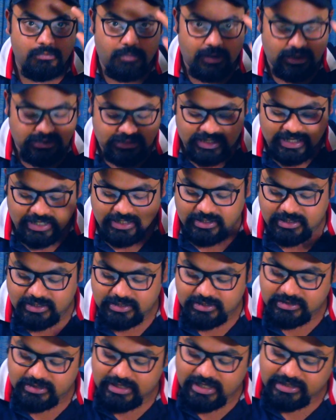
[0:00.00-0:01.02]
But then
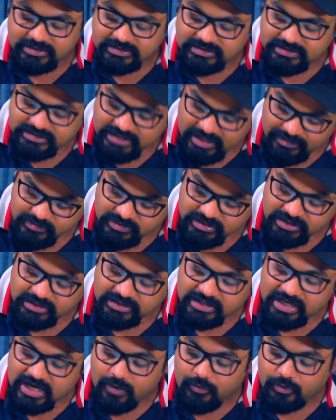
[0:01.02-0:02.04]
there is
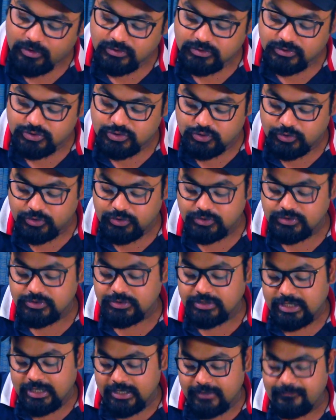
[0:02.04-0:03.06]
something that I want to show you
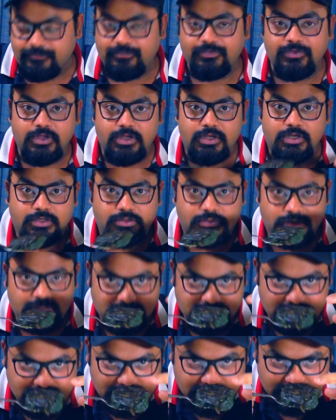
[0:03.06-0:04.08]
today.
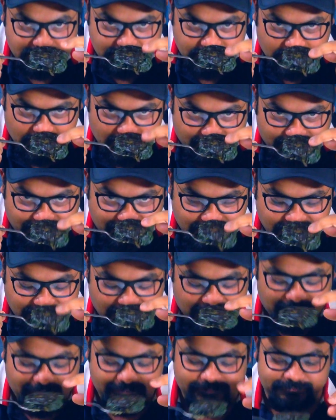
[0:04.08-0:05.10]
This is the star of the
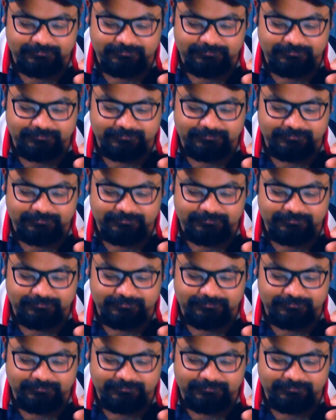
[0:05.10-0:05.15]
day.